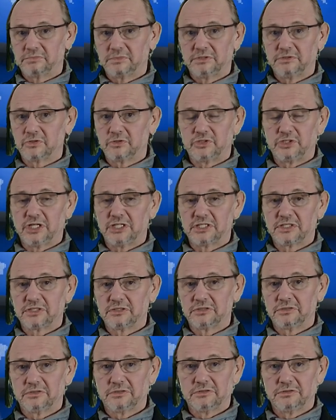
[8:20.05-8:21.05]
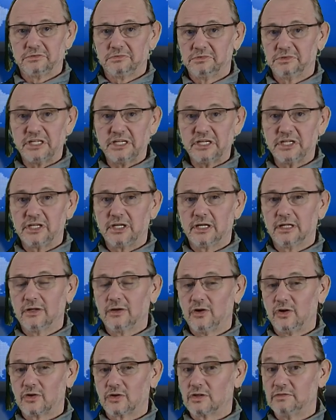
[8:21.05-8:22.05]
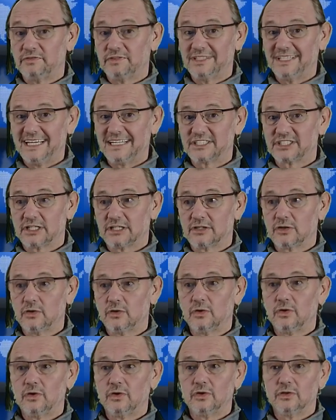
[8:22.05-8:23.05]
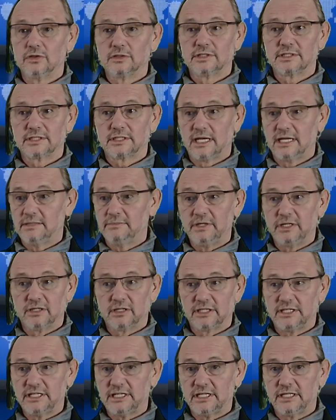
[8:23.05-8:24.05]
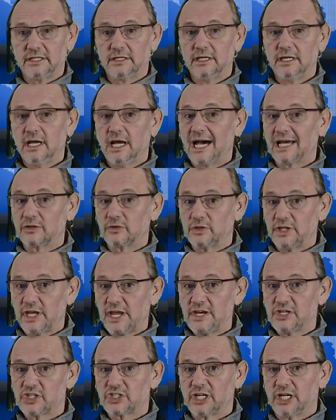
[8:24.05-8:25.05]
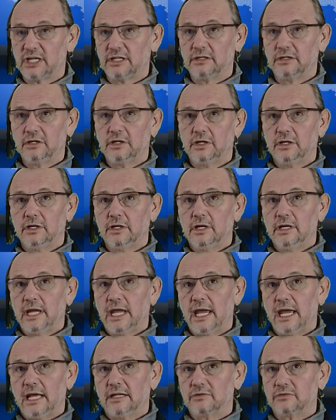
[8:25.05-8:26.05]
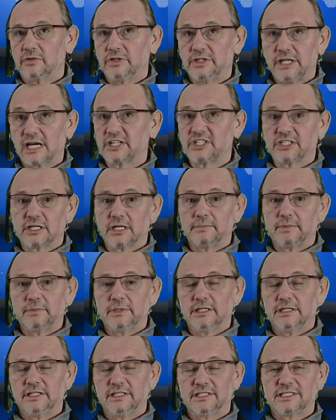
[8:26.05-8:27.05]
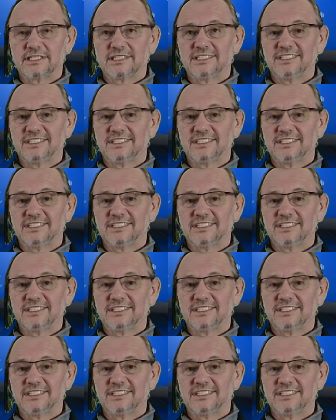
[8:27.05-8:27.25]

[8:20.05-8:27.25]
such as legal or confidential holds and built-in annotation and reduction capabilities.